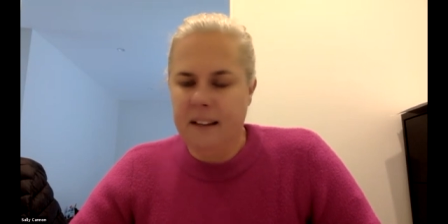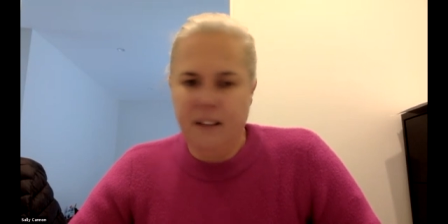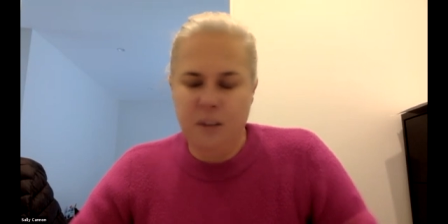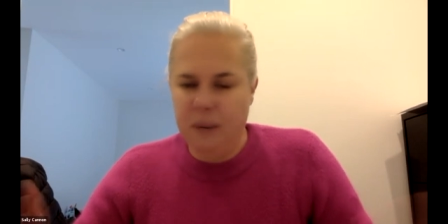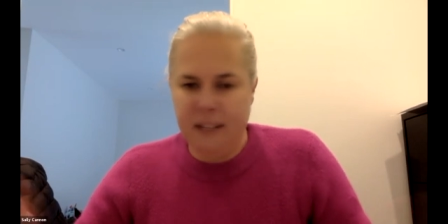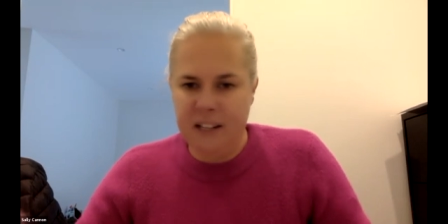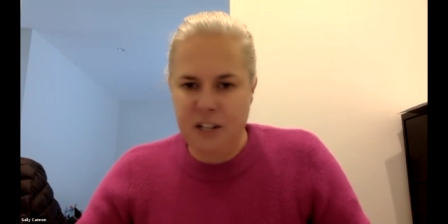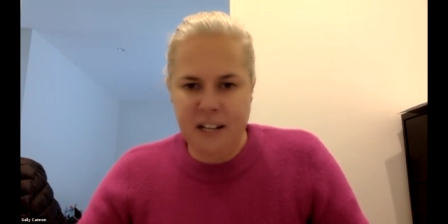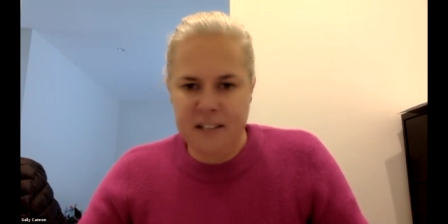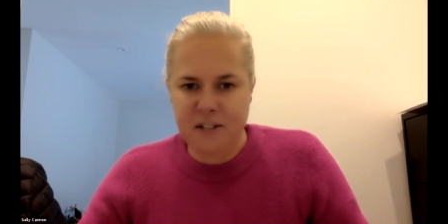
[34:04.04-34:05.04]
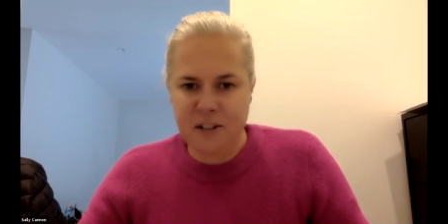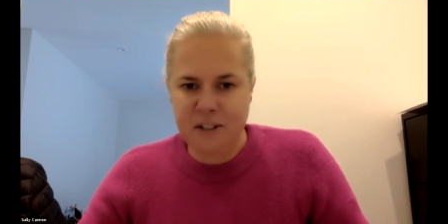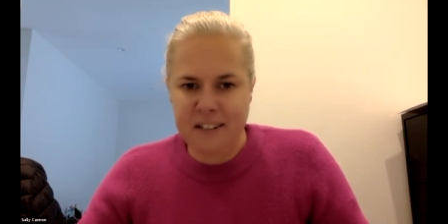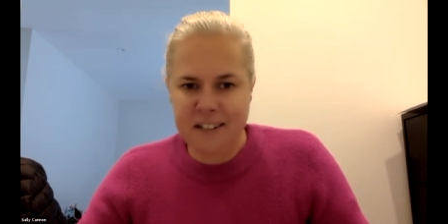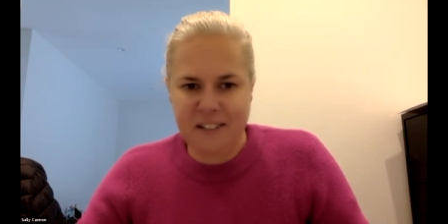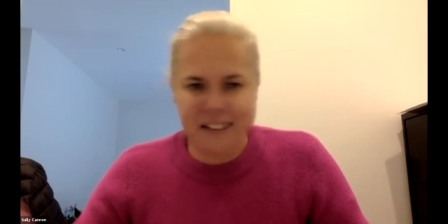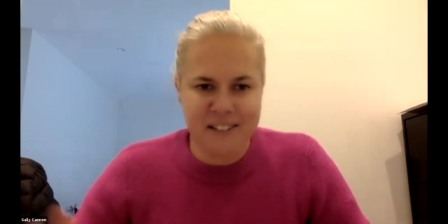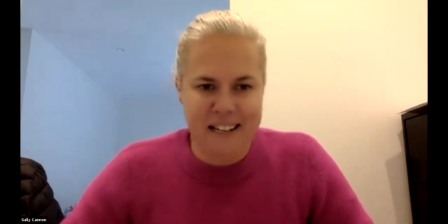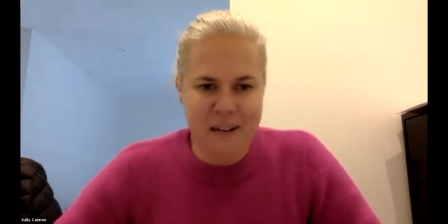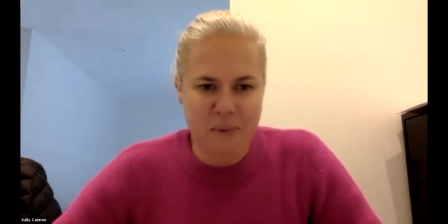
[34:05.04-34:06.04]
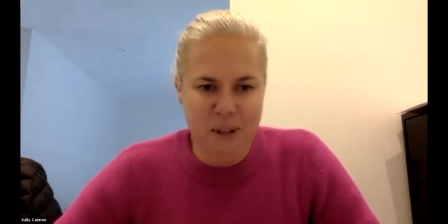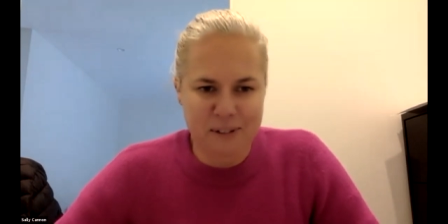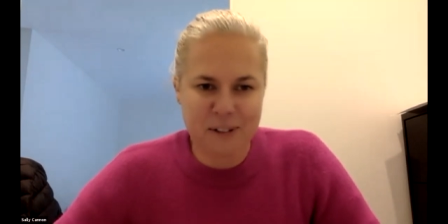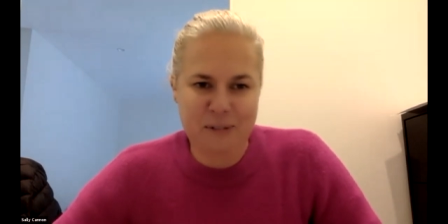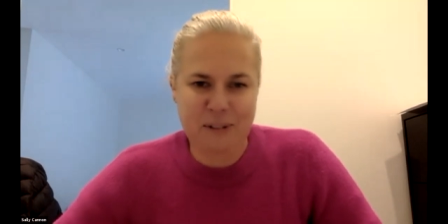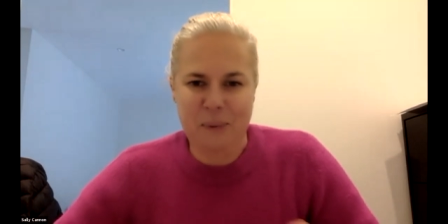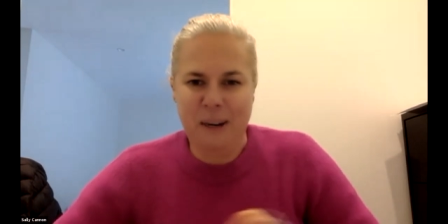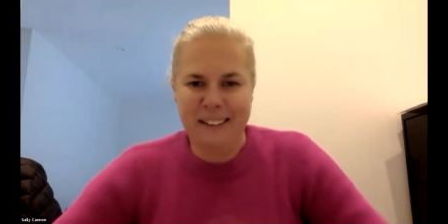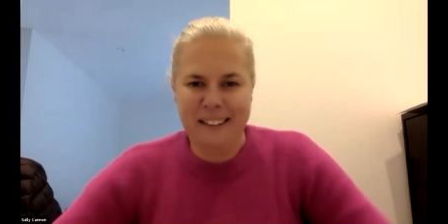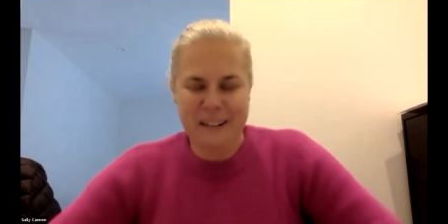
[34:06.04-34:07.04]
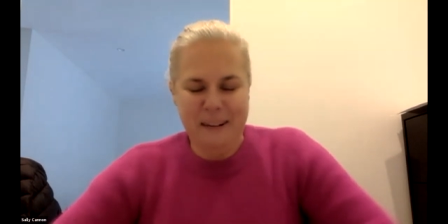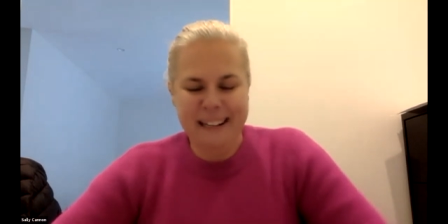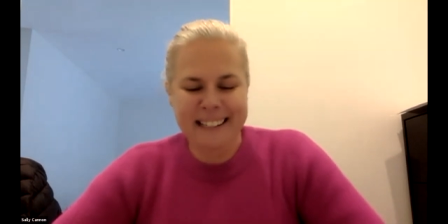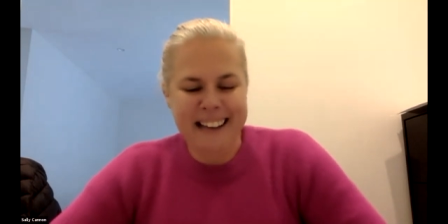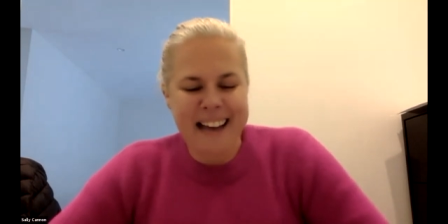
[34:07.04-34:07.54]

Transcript: you won't get your chance to talk to these guys again. Well, not for a while anyway.